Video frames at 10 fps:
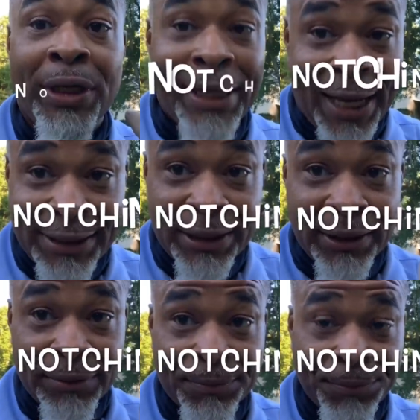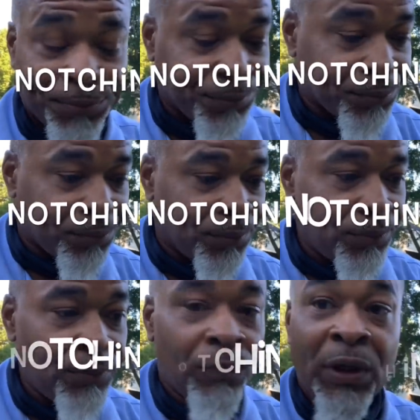notching.
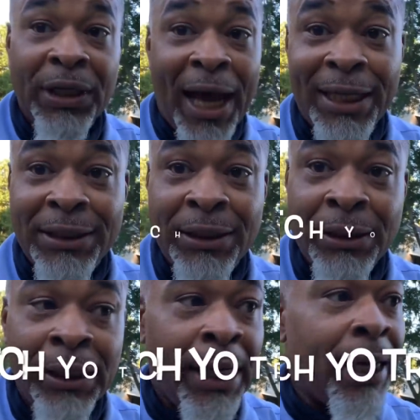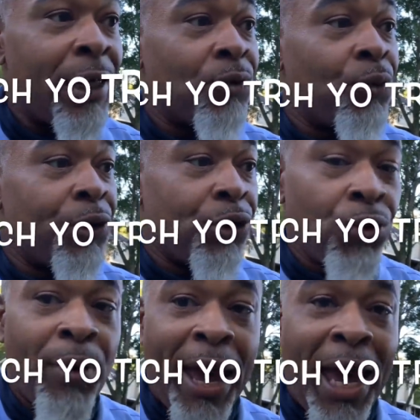Notching is when
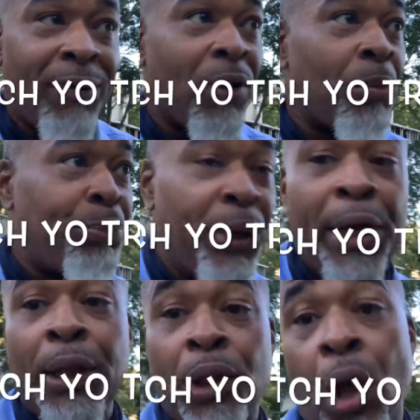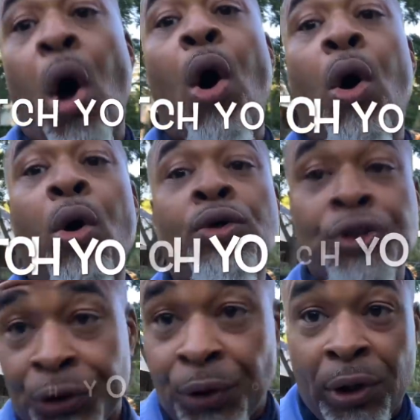you have a big, long
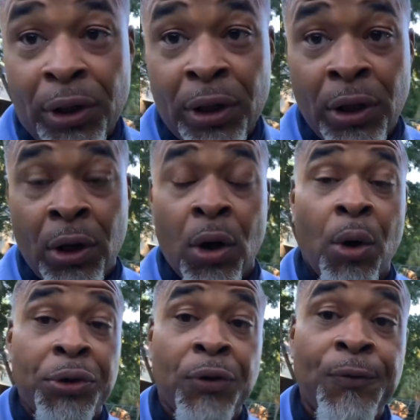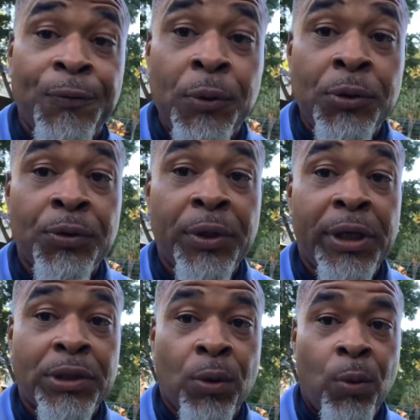trunk on your fruit tree.
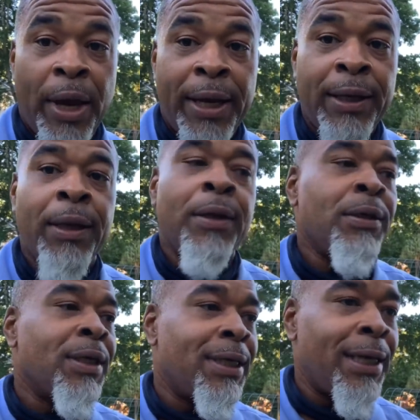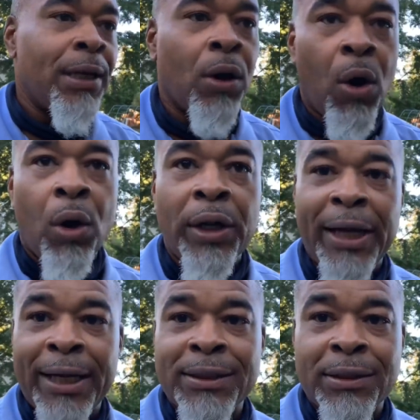It's a way to get all of
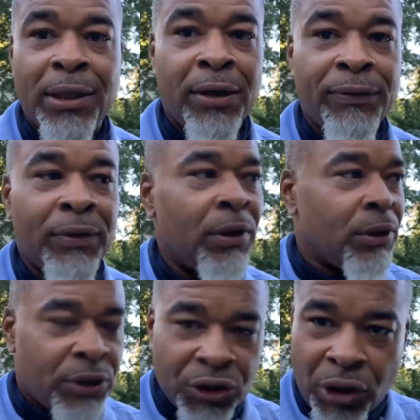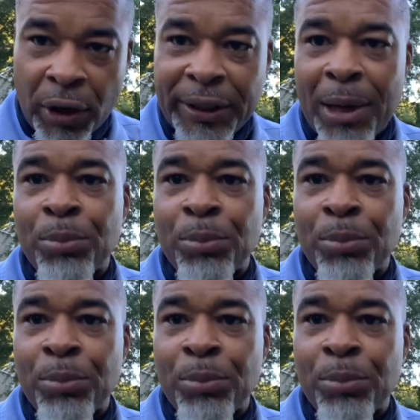that stuff, to start that